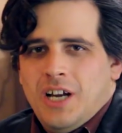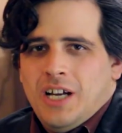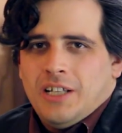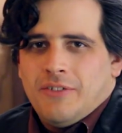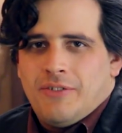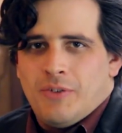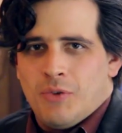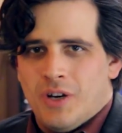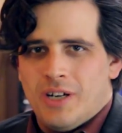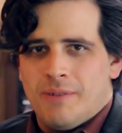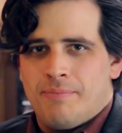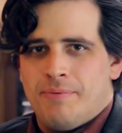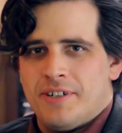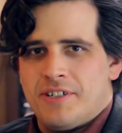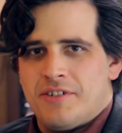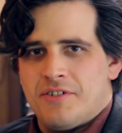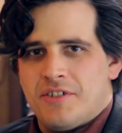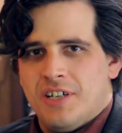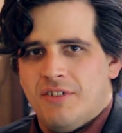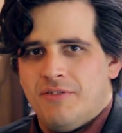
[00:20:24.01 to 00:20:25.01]
Well, if you want to
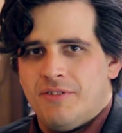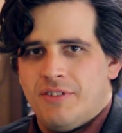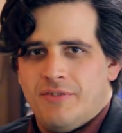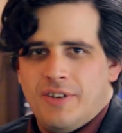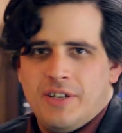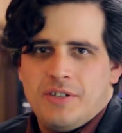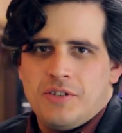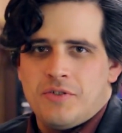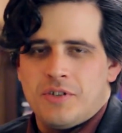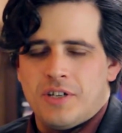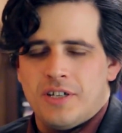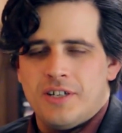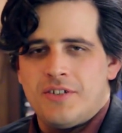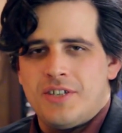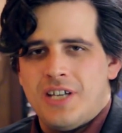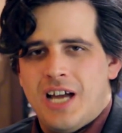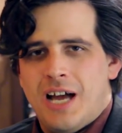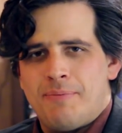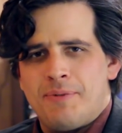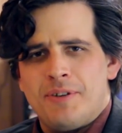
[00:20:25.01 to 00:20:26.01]
punch yourself in the face, who's going to
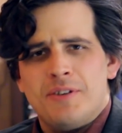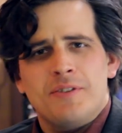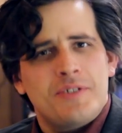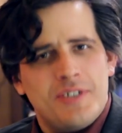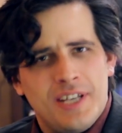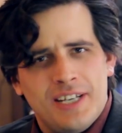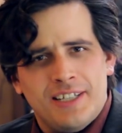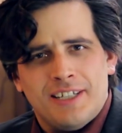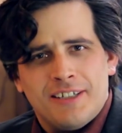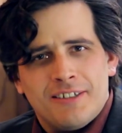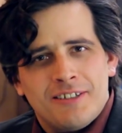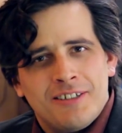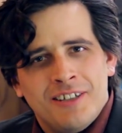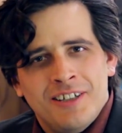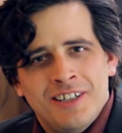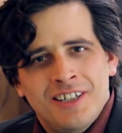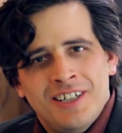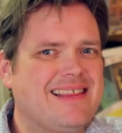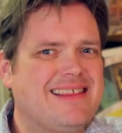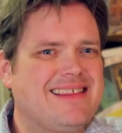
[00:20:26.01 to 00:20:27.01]
stop you? Seen it.
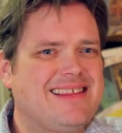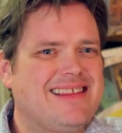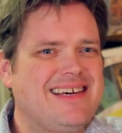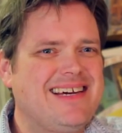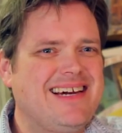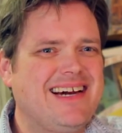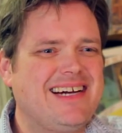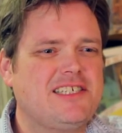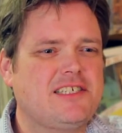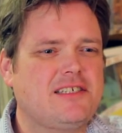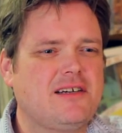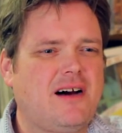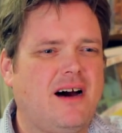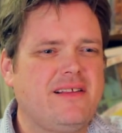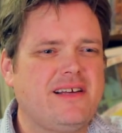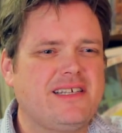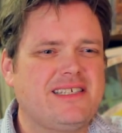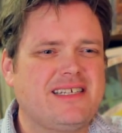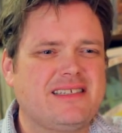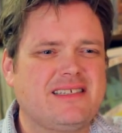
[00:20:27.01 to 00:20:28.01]
I think I saw
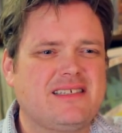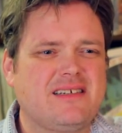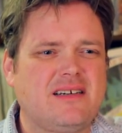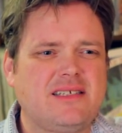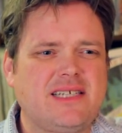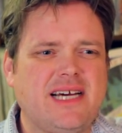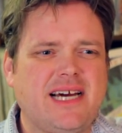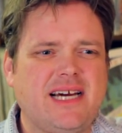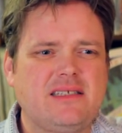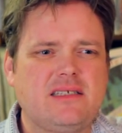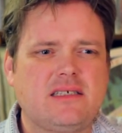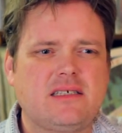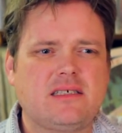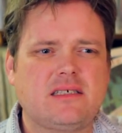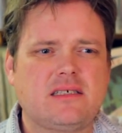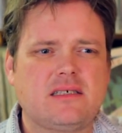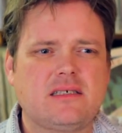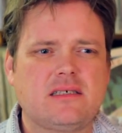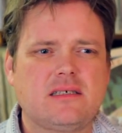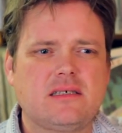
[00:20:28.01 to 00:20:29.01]
this at
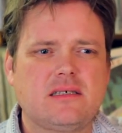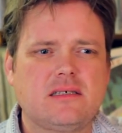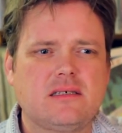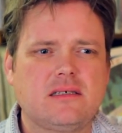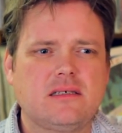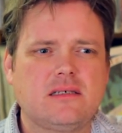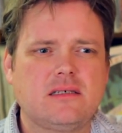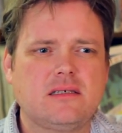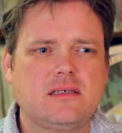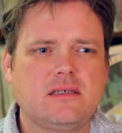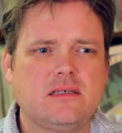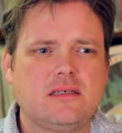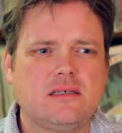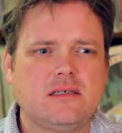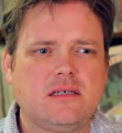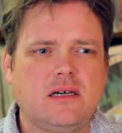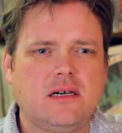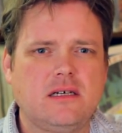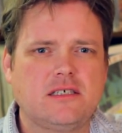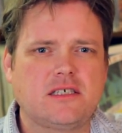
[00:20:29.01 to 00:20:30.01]
Sundance.
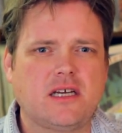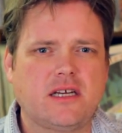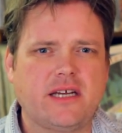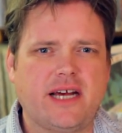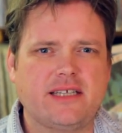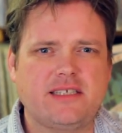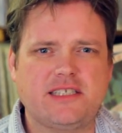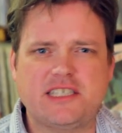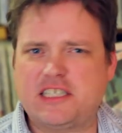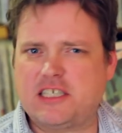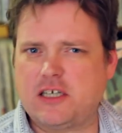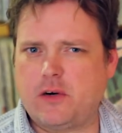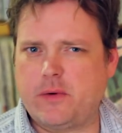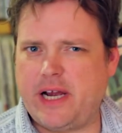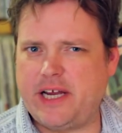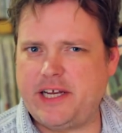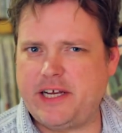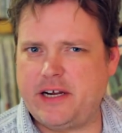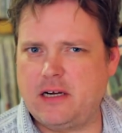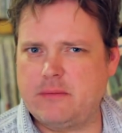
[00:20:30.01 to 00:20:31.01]
Sundance
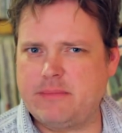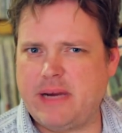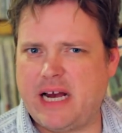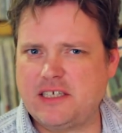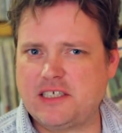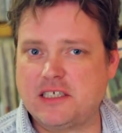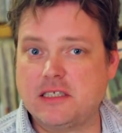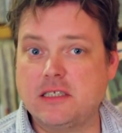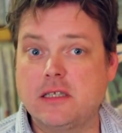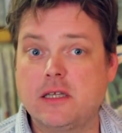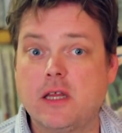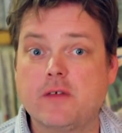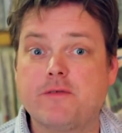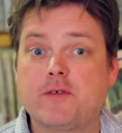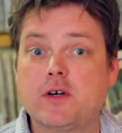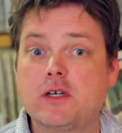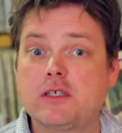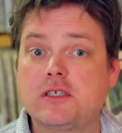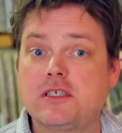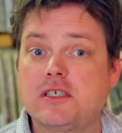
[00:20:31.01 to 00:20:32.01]
608 here in Madison, the
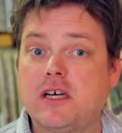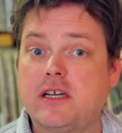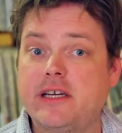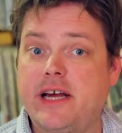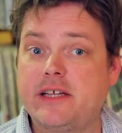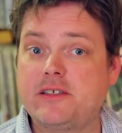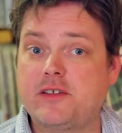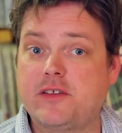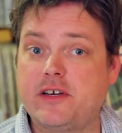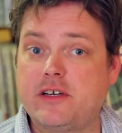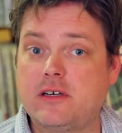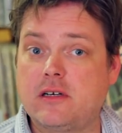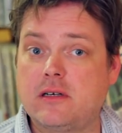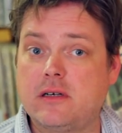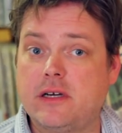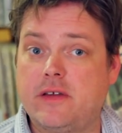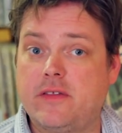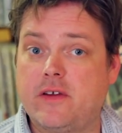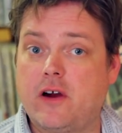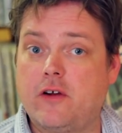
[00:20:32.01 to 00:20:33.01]
first Sundance theater
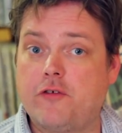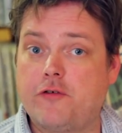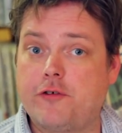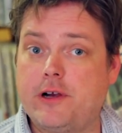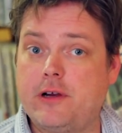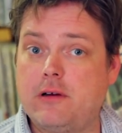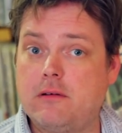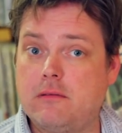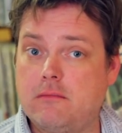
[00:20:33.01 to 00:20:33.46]
in the country.